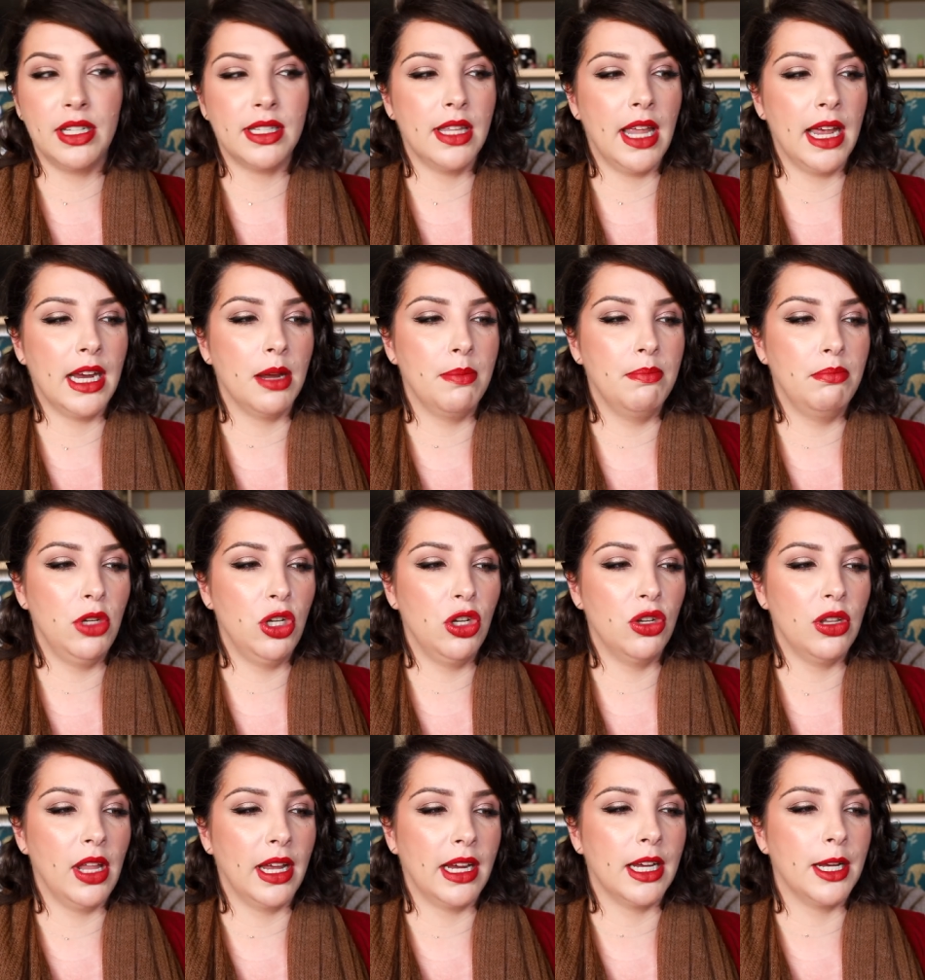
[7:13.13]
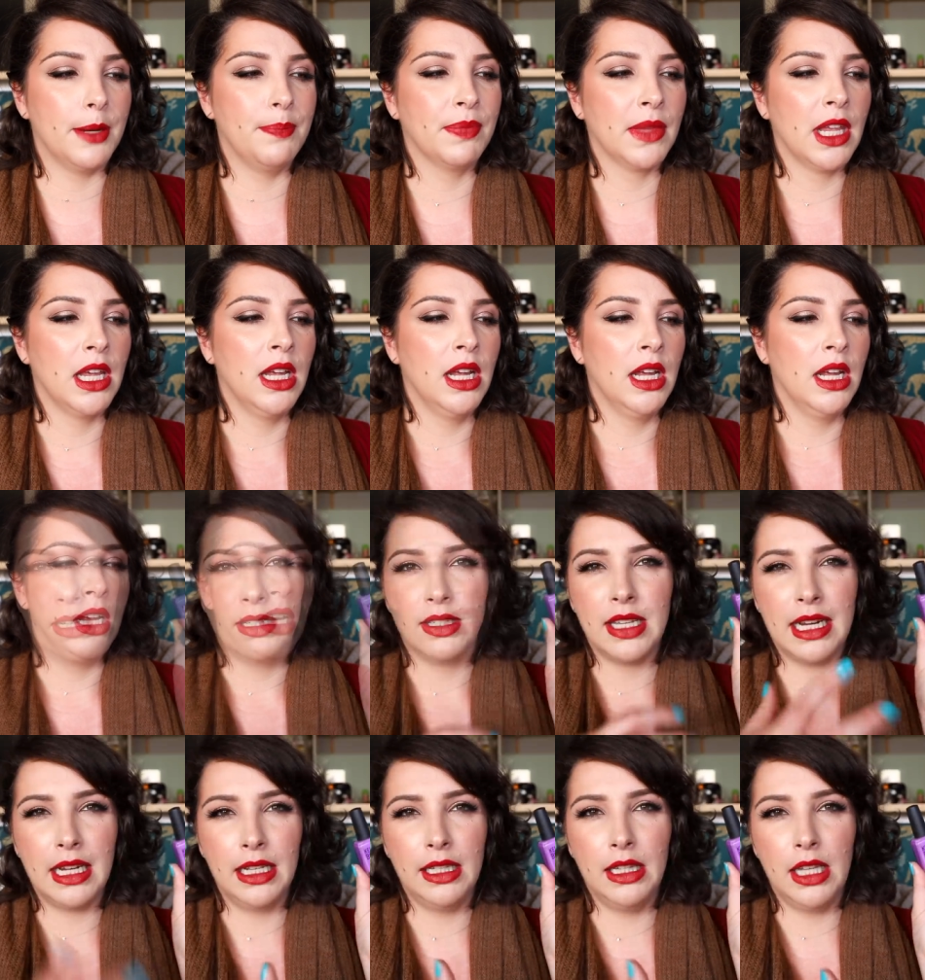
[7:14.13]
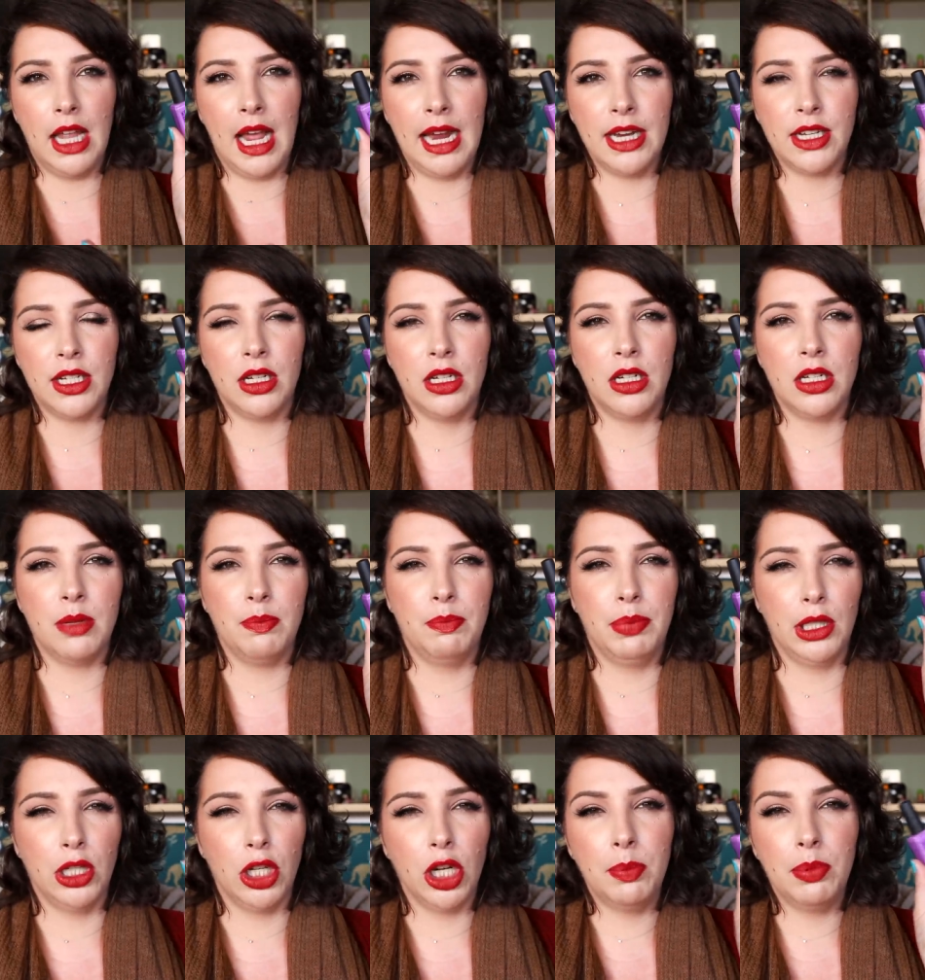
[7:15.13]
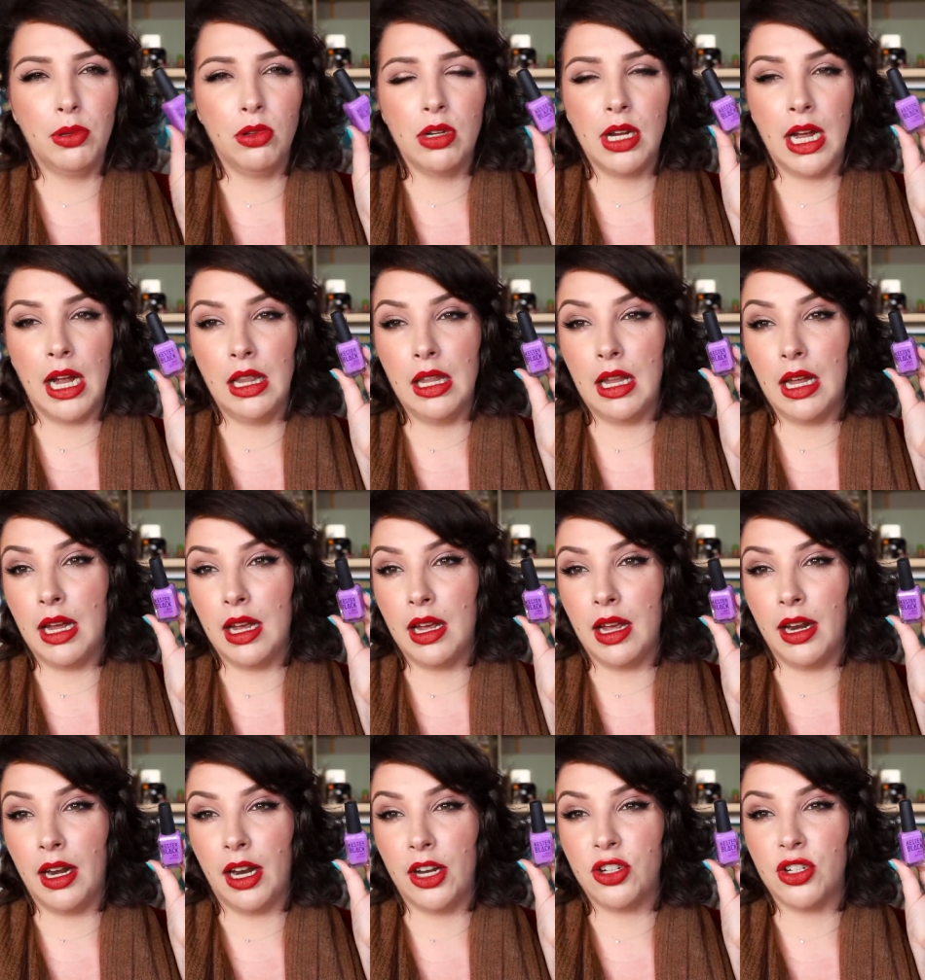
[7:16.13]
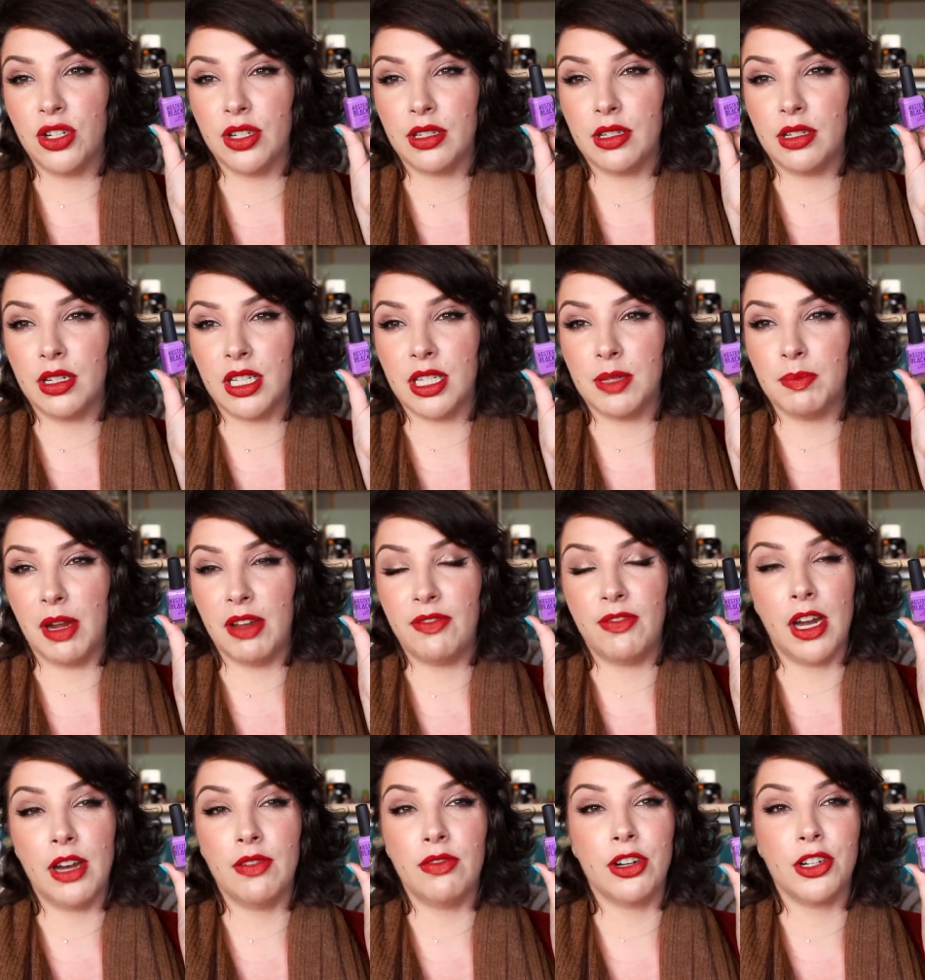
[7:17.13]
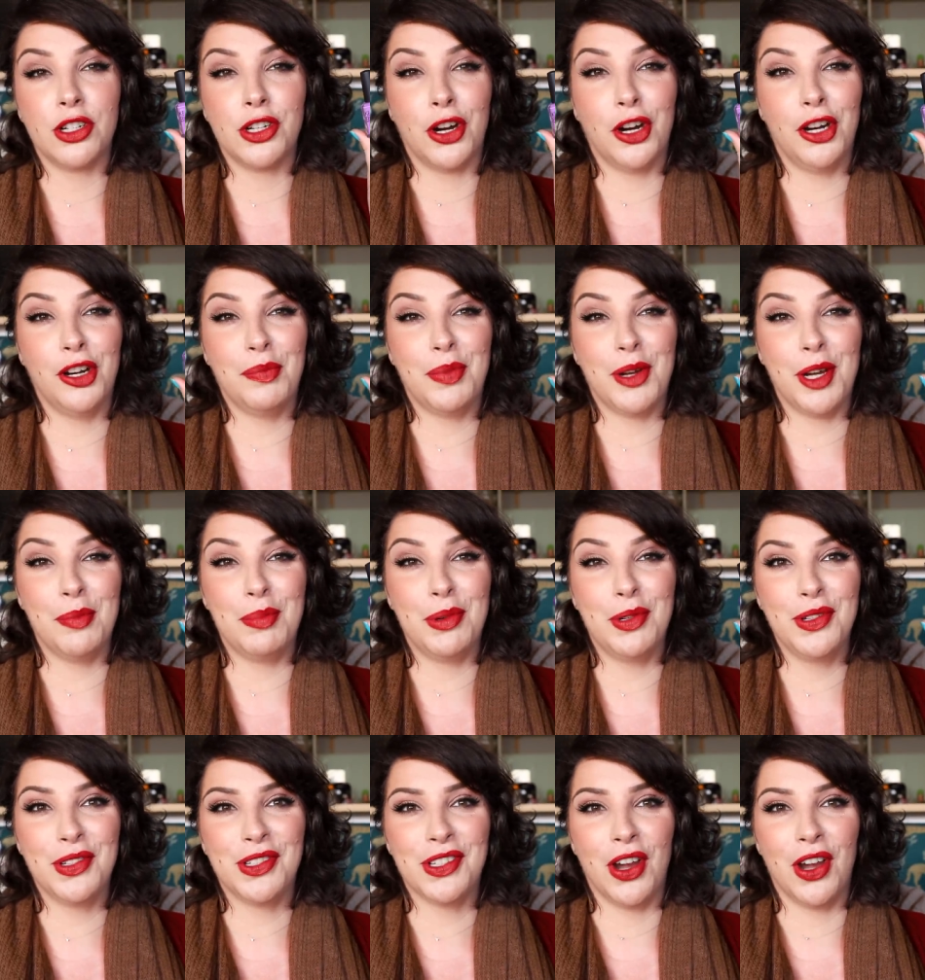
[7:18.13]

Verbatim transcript: It's like a mute, it's like a lightened blurple color and I just, it's my favorite tone of purple.